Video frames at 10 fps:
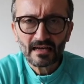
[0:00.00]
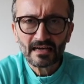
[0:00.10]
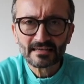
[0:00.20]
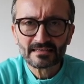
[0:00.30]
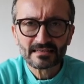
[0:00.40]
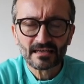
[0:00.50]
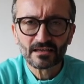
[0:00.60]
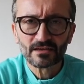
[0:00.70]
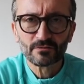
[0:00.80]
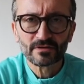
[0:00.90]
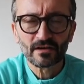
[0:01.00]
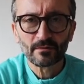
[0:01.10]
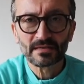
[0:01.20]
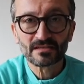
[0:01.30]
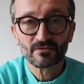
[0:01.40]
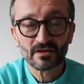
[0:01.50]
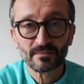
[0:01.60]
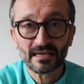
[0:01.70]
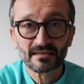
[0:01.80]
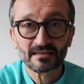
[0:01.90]
and you'll know I've been talking
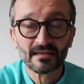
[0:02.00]
about